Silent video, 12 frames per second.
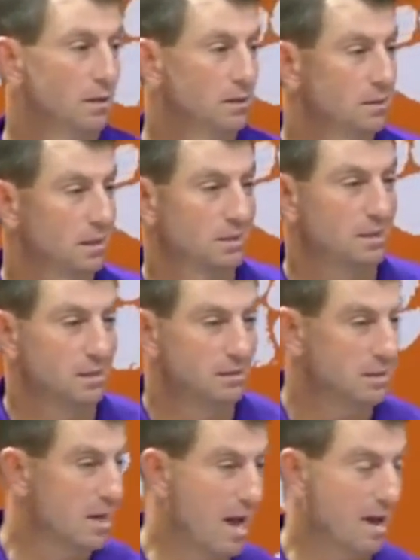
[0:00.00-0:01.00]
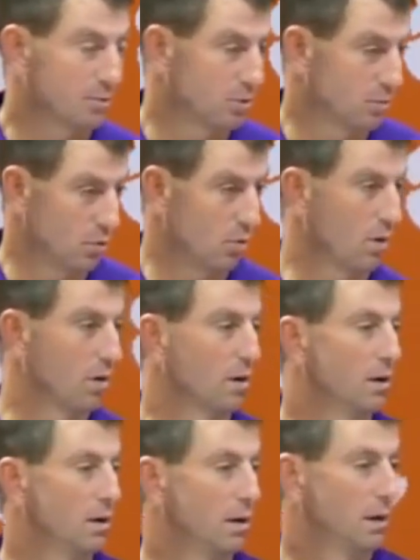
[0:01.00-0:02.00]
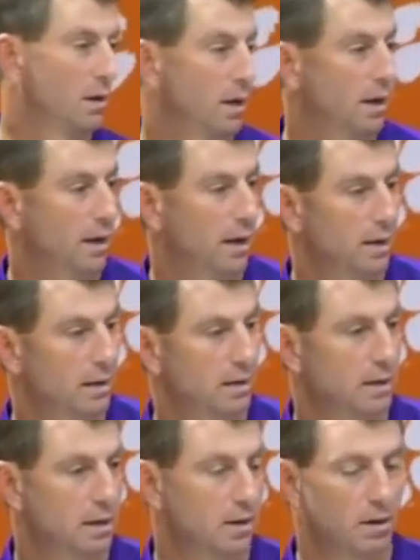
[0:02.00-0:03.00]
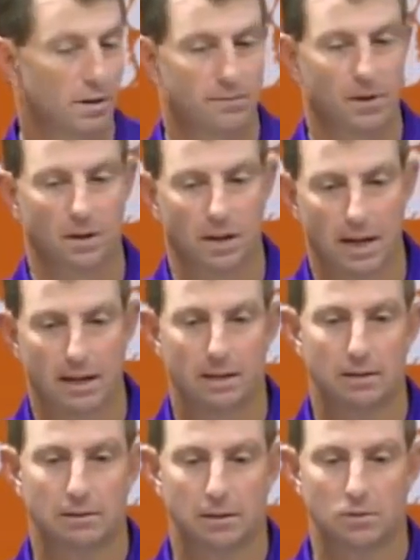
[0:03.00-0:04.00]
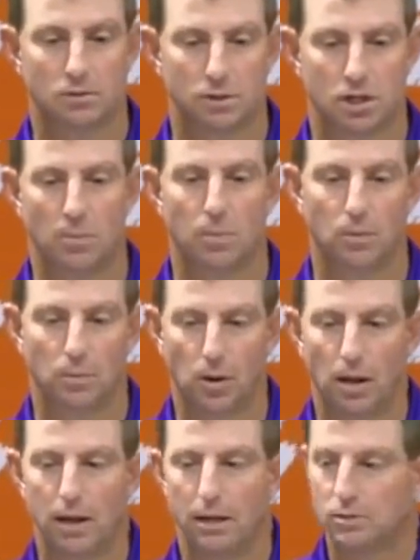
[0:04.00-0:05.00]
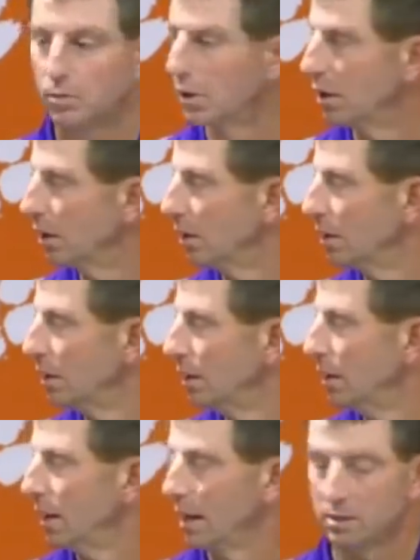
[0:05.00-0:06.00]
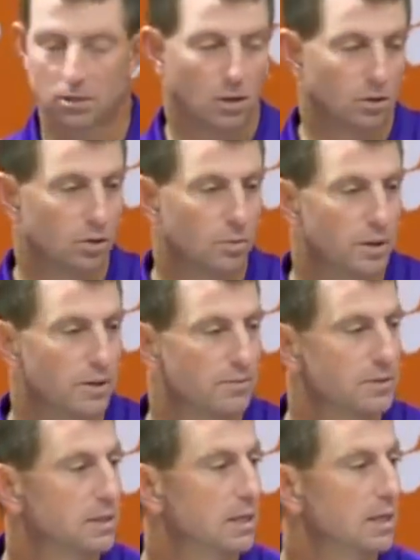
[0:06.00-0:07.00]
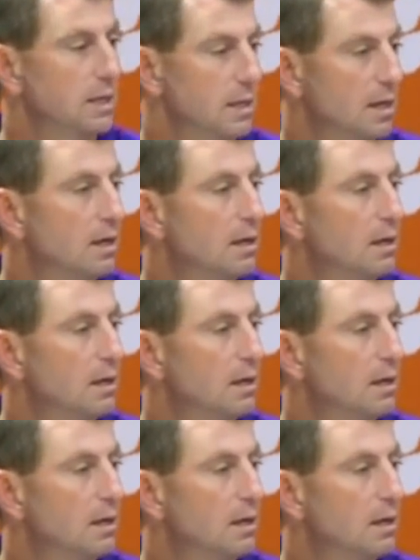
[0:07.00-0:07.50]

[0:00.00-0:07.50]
snaps or more. And, you know, I felt like there was a couple of plays where I saw a little bit of fatigue.